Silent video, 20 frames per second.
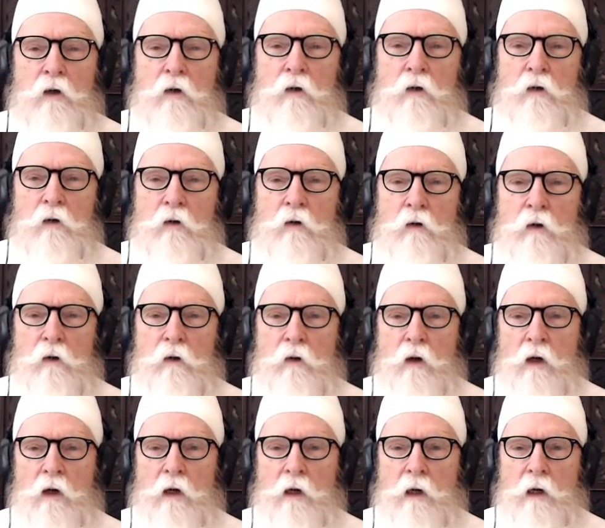Guru
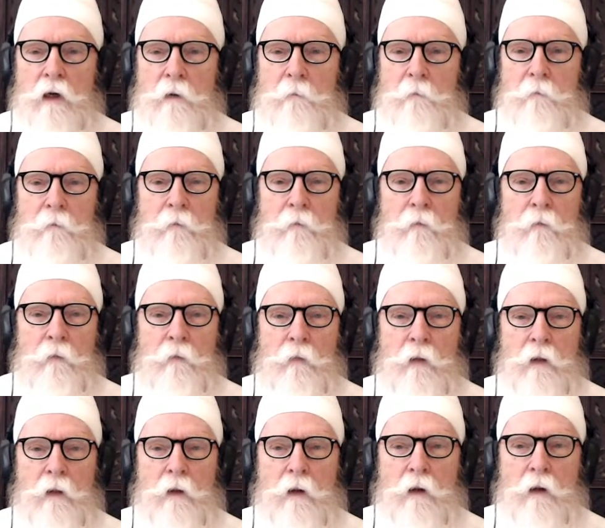
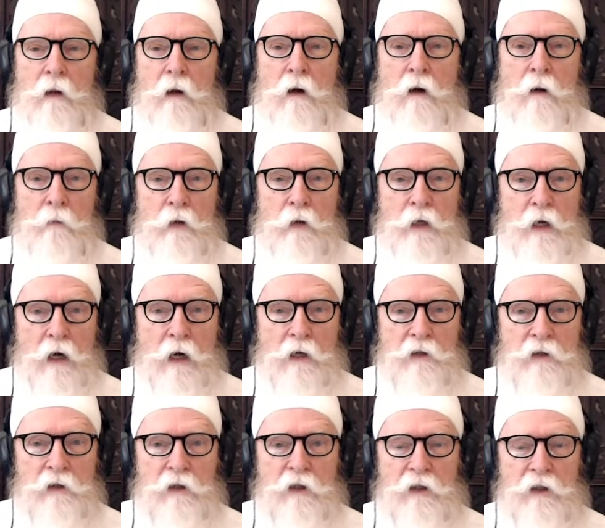Amar Das
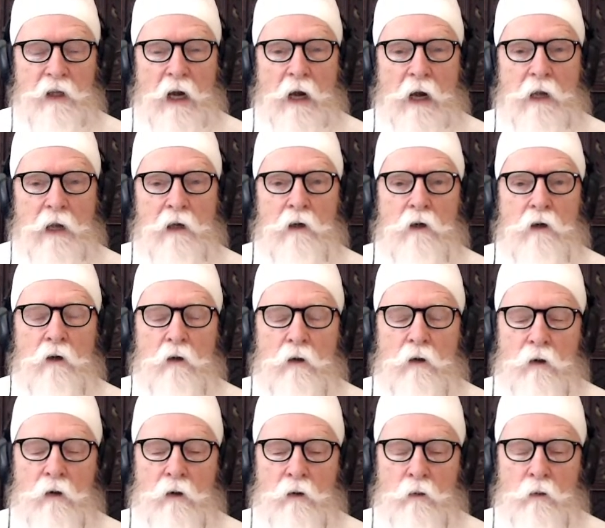decided
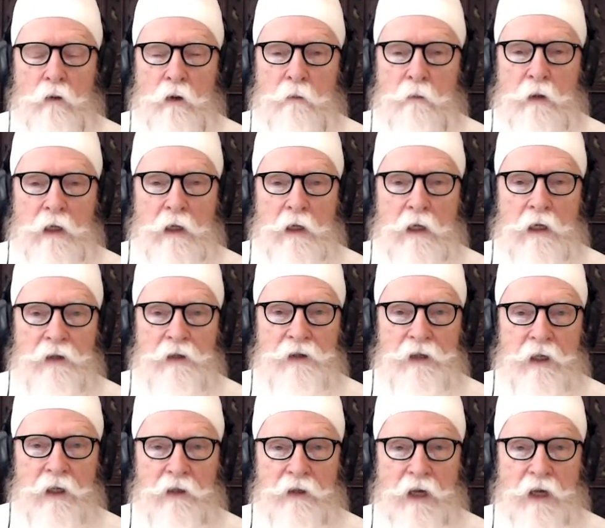who would be his
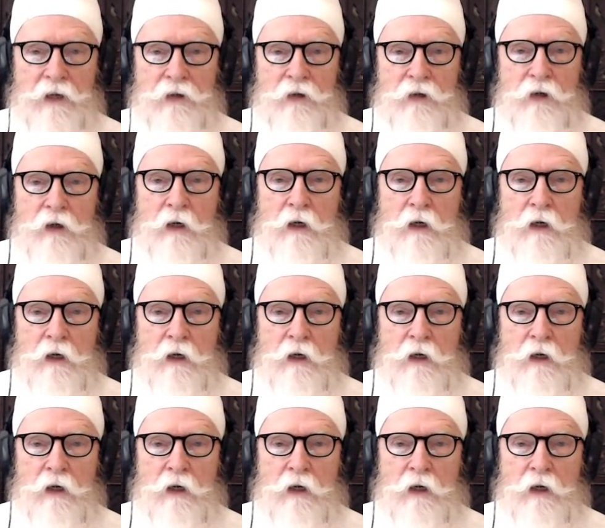successor.